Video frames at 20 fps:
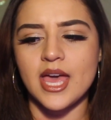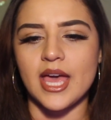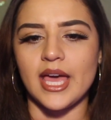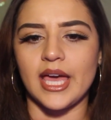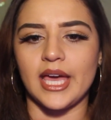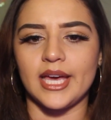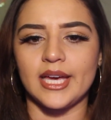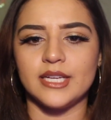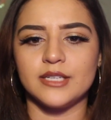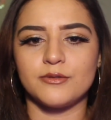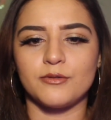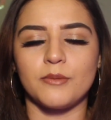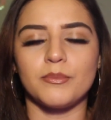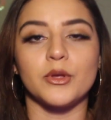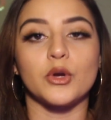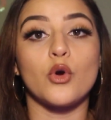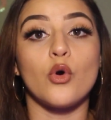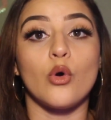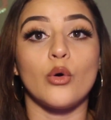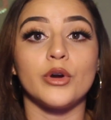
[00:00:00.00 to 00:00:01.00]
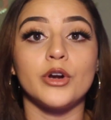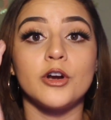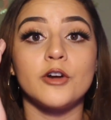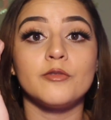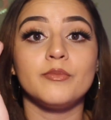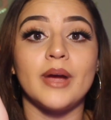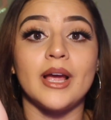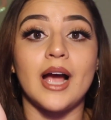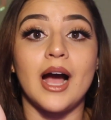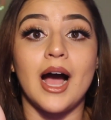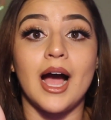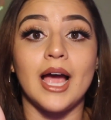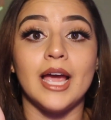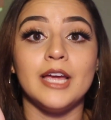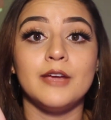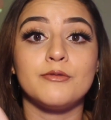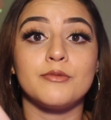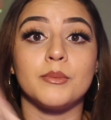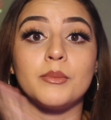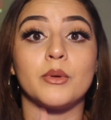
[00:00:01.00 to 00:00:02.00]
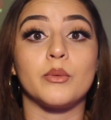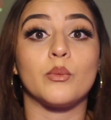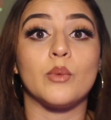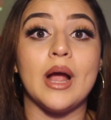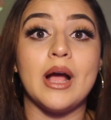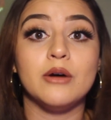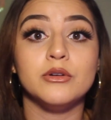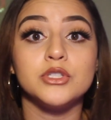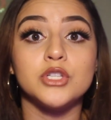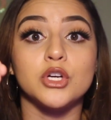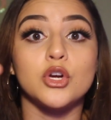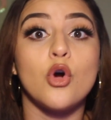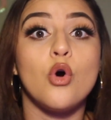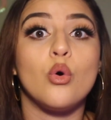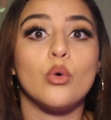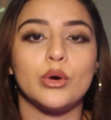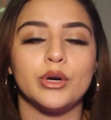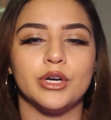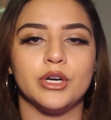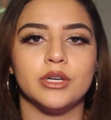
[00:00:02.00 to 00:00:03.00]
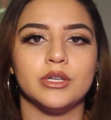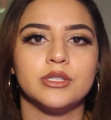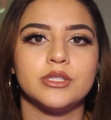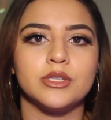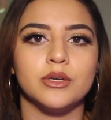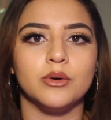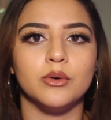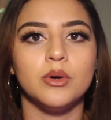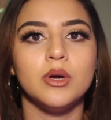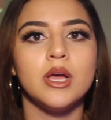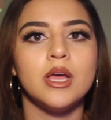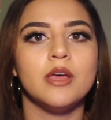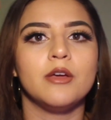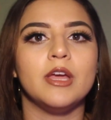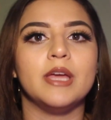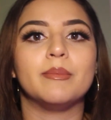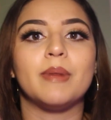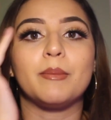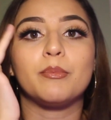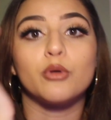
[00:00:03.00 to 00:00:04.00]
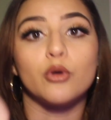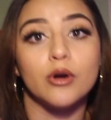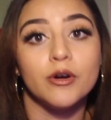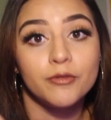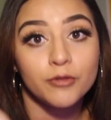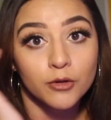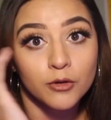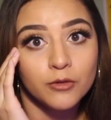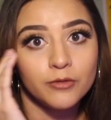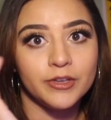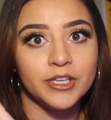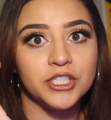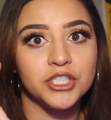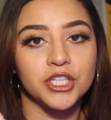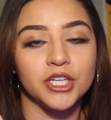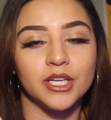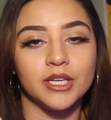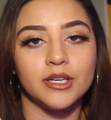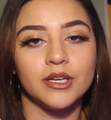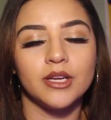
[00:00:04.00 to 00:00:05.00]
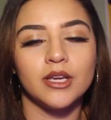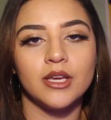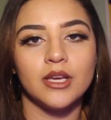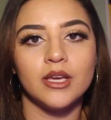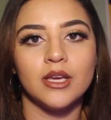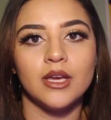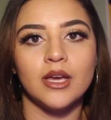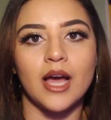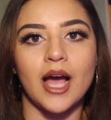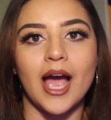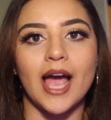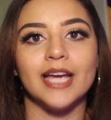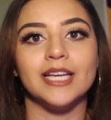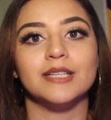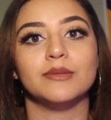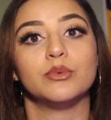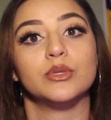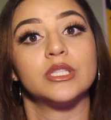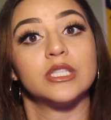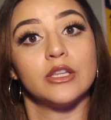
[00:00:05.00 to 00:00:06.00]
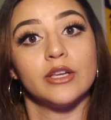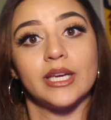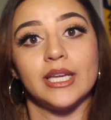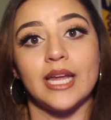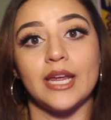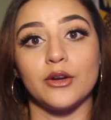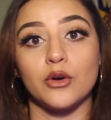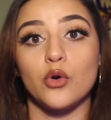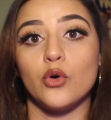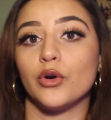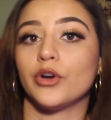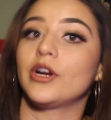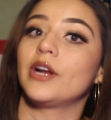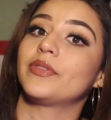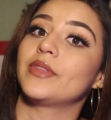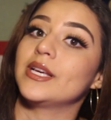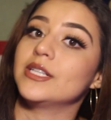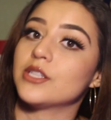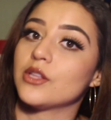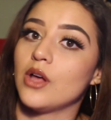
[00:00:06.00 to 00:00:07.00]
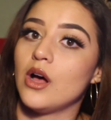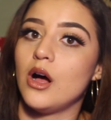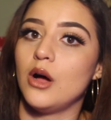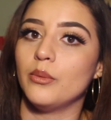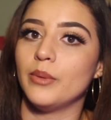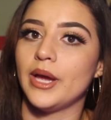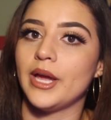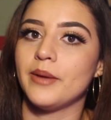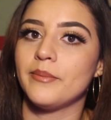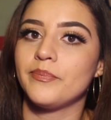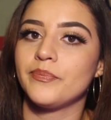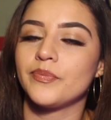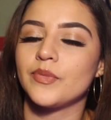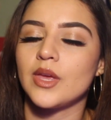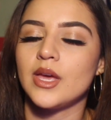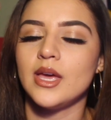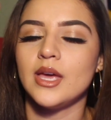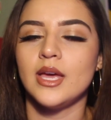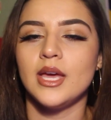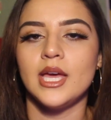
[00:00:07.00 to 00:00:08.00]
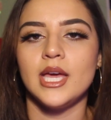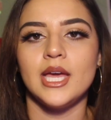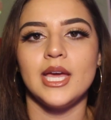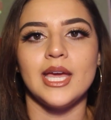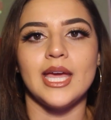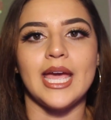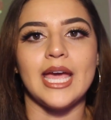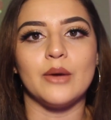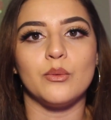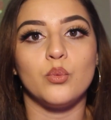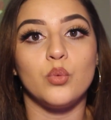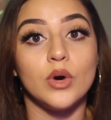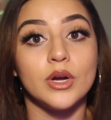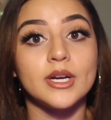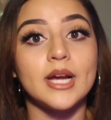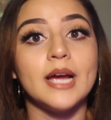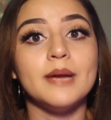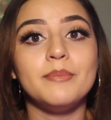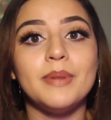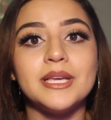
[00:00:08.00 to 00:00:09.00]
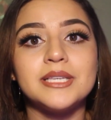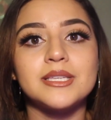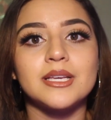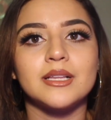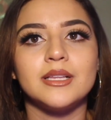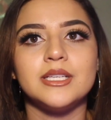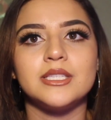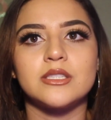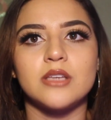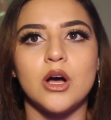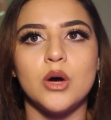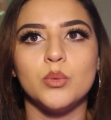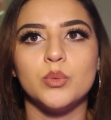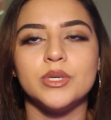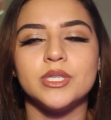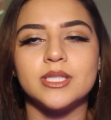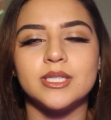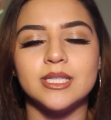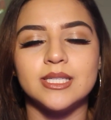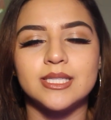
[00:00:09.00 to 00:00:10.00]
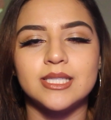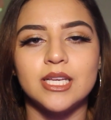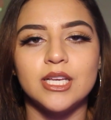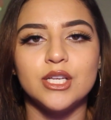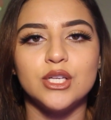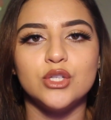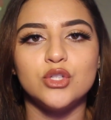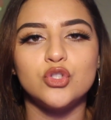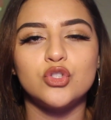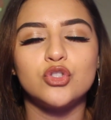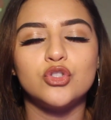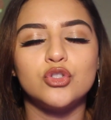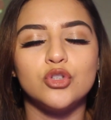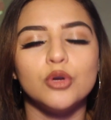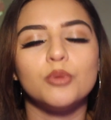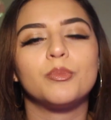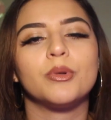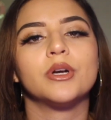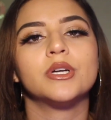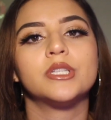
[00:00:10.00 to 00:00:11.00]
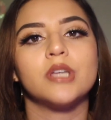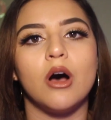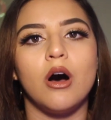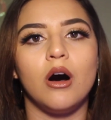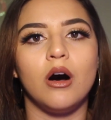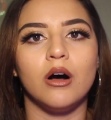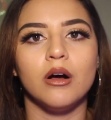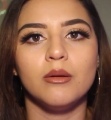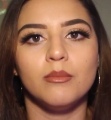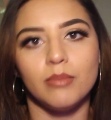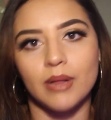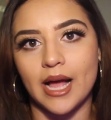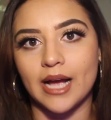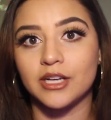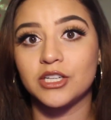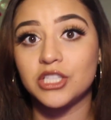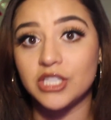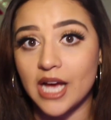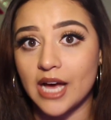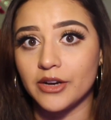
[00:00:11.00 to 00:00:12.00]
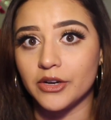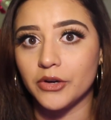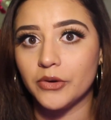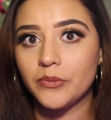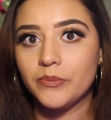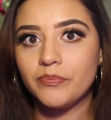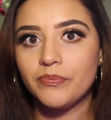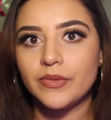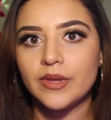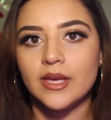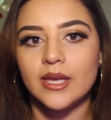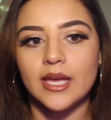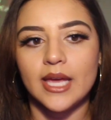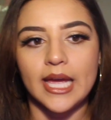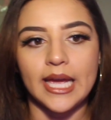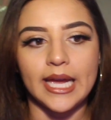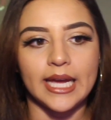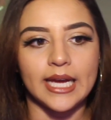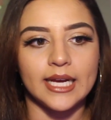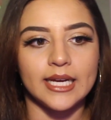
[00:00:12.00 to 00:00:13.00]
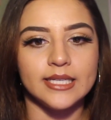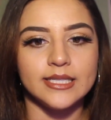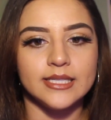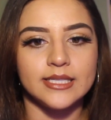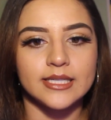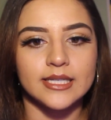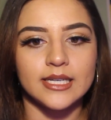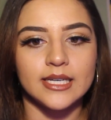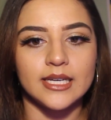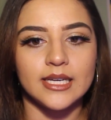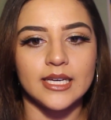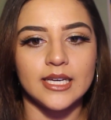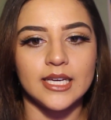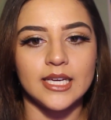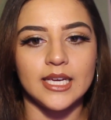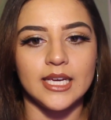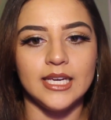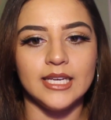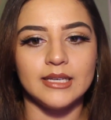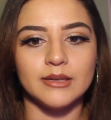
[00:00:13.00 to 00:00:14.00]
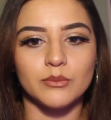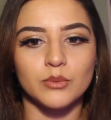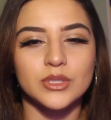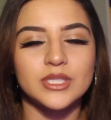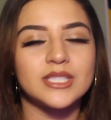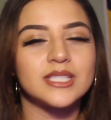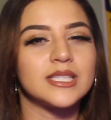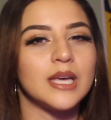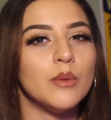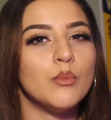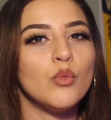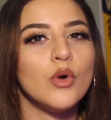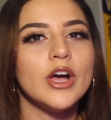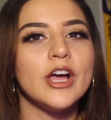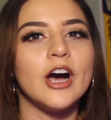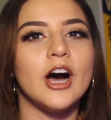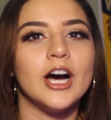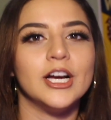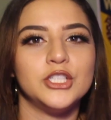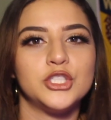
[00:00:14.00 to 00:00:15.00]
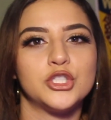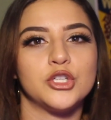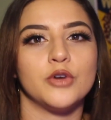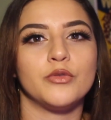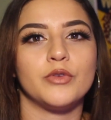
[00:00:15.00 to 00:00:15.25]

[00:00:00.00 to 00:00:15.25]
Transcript: and from the corner of my eye, from around a corner, so in my peripheral vision, I was looking at a corner at the end of the hallway, and what I basically saw was this super tall black shadow, and it was somewhat hunched